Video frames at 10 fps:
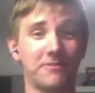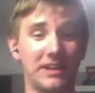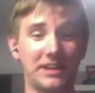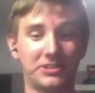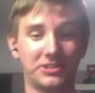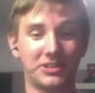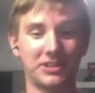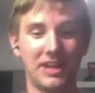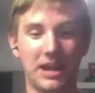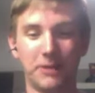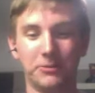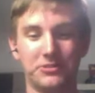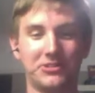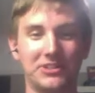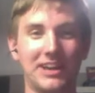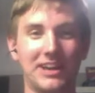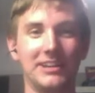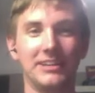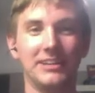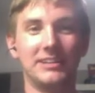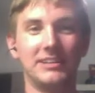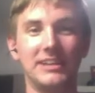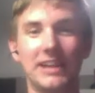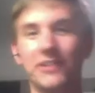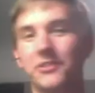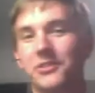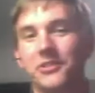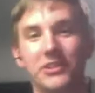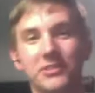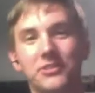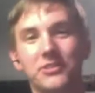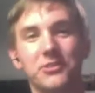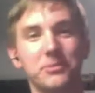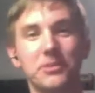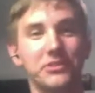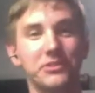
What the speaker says: it was just this isn't Bethesda's site.